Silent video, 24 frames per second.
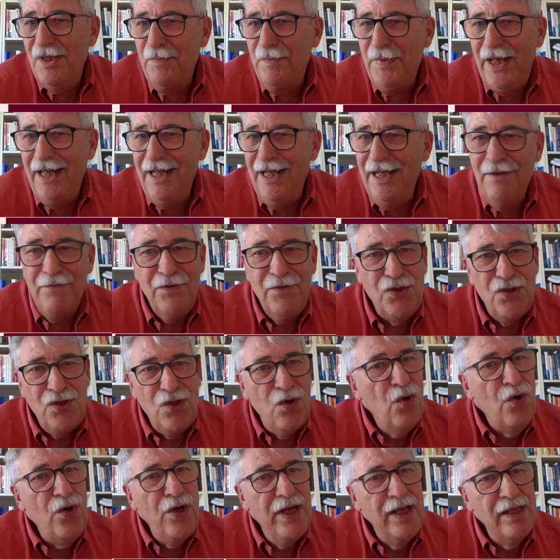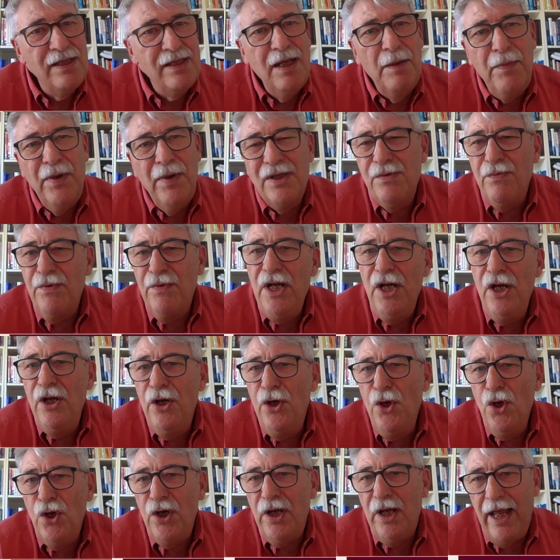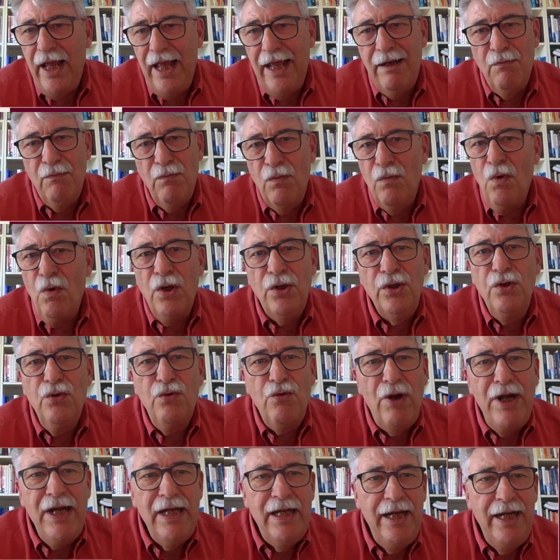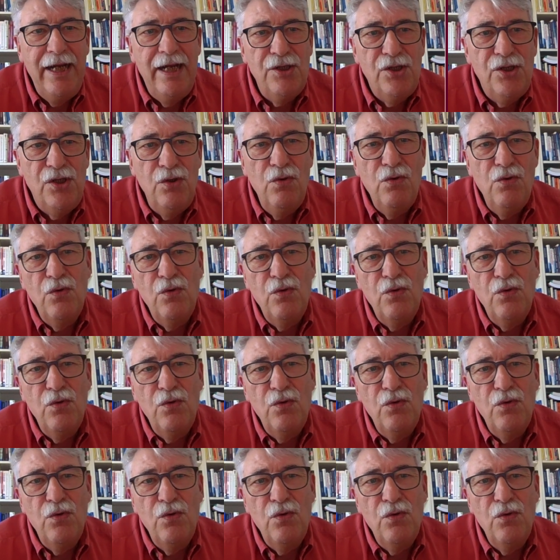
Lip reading: beginning of the story, is it? Because when you look at what do great leaders do,